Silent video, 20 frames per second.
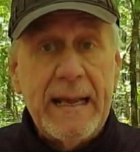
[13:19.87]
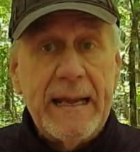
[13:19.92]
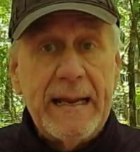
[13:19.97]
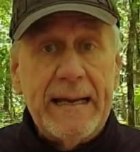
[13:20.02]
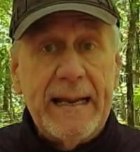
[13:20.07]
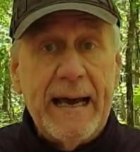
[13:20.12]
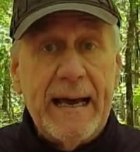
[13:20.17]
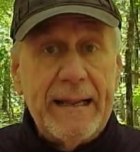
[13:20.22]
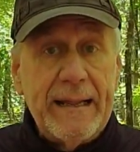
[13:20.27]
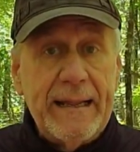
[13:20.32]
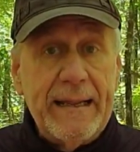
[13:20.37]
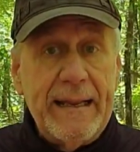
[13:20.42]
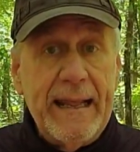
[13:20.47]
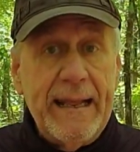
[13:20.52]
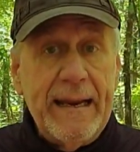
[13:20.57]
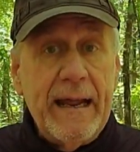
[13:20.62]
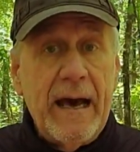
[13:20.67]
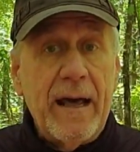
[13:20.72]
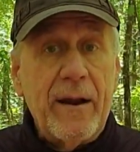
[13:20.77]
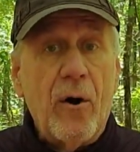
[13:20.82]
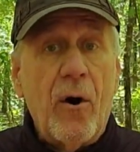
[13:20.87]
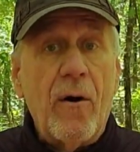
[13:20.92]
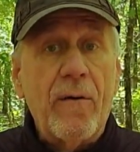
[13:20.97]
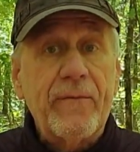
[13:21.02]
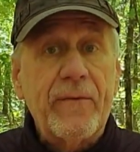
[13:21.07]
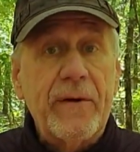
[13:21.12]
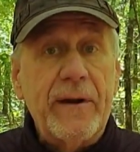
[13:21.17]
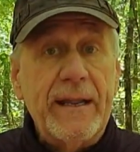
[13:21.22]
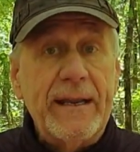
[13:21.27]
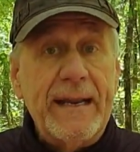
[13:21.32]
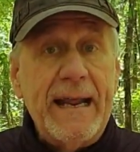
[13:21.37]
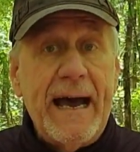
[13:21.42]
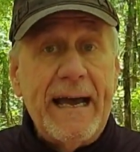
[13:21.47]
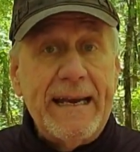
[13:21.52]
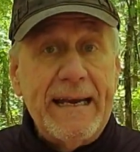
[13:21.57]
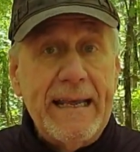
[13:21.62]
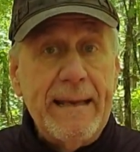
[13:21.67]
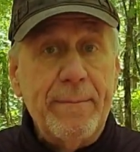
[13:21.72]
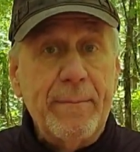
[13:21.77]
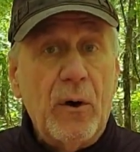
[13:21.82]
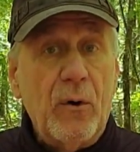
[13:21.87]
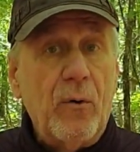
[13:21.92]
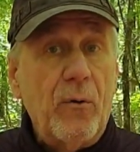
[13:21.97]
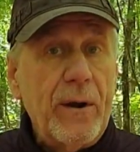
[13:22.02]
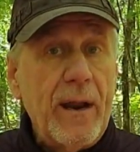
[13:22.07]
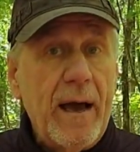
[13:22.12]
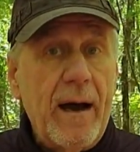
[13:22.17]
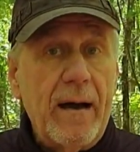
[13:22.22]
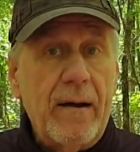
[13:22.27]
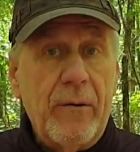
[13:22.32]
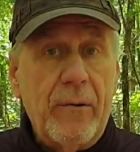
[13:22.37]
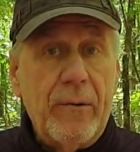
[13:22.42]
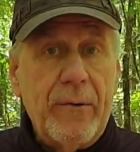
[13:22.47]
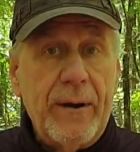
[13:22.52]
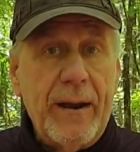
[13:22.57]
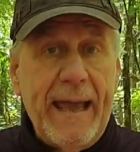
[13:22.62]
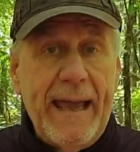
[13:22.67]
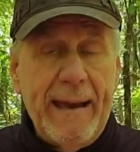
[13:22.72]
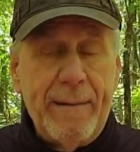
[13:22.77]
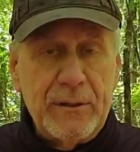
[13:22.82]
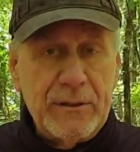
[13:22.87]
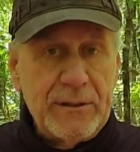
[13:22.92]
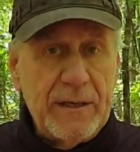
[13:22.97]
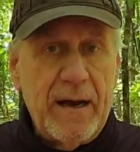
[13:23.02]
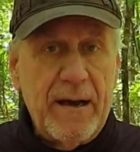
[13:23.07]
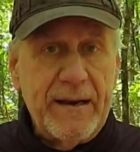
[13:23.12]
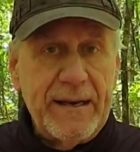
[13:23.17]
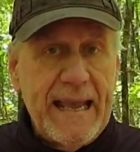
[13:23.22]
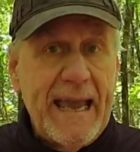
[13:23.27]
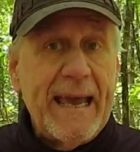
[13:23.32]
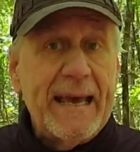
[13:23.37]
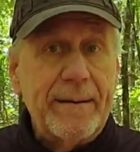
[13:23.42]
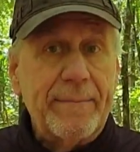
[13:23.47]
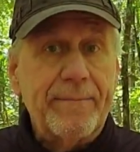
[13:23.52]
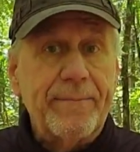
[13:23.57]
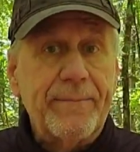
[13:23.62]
Now they're not offering the Dyneema on Amazon yet.